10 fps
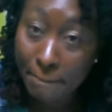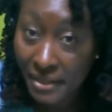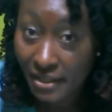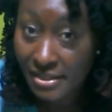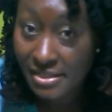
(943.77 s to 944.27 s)

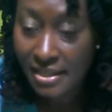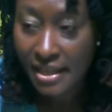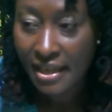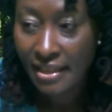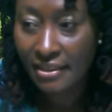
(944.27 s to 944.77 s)
but
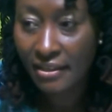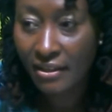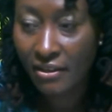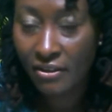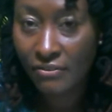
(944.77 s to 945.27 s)
they
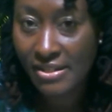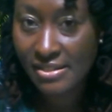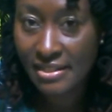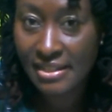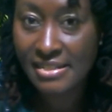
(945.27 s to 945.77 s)
are
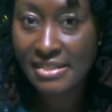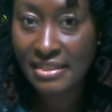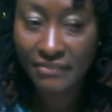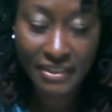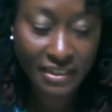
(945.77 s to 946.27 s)
residents
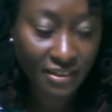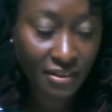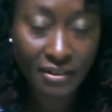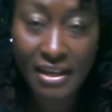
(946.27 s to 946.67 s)
living here,